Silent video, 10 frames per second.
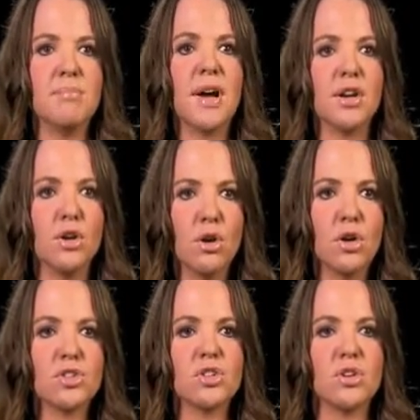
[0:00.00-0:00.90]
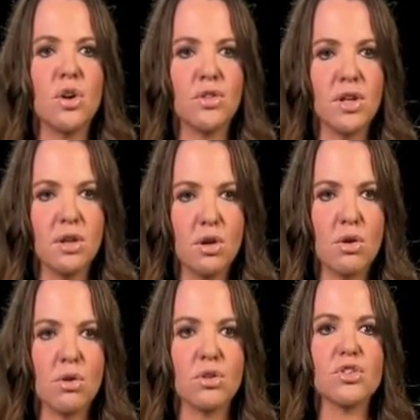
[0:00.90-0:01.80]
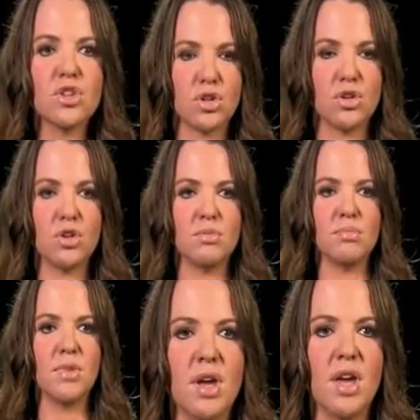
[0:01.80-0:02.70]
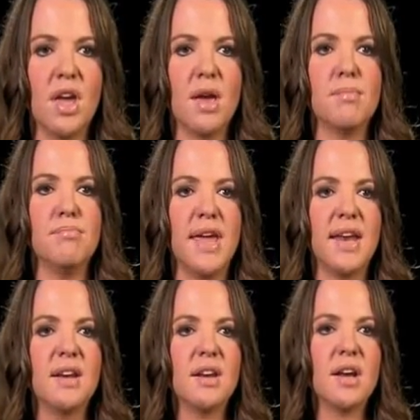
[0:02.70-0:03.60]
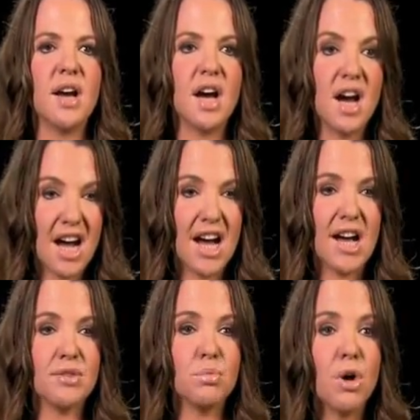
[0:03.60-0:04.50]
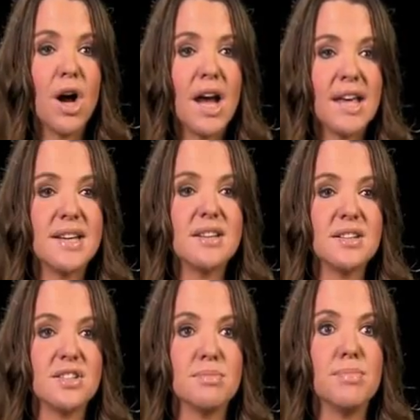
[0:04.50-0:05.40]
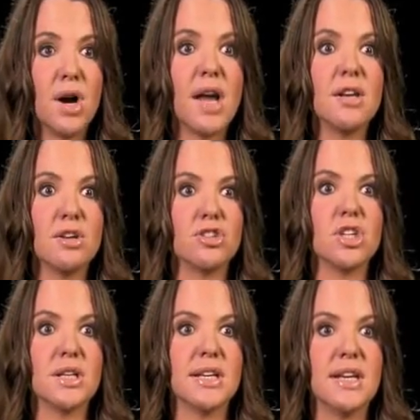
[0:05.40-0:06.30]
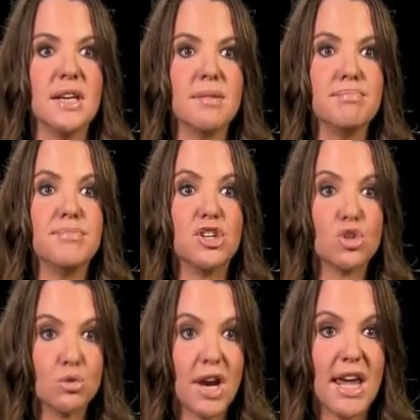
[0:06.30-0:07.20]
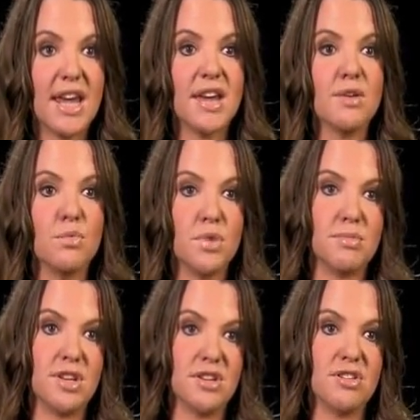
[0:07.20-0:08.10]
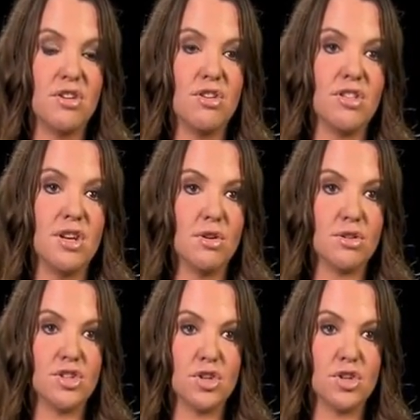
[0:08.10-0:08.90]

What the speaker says: but not on the long term. Men are hardwired to biologically betray women on the long